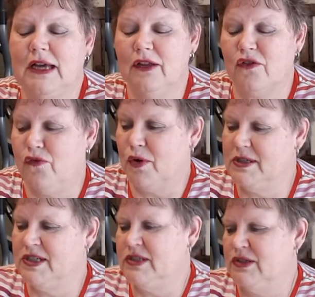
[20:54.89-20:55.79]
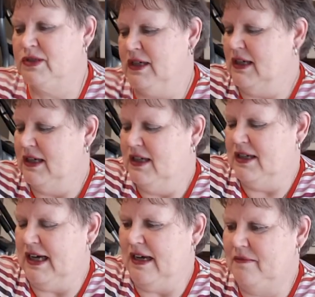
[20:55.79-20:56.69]
I look forward to
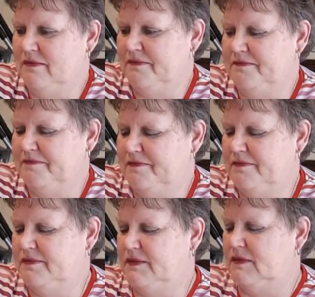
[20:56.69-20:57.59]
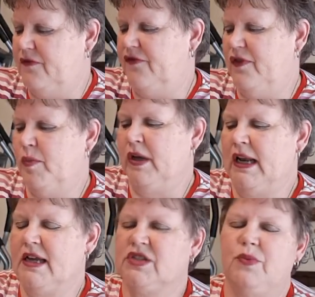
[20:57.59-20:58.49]
um, filming
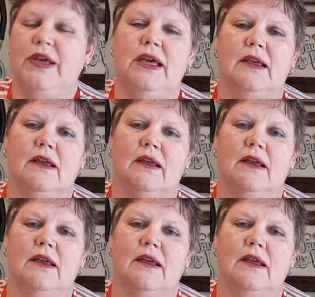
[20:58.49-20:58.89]
next week.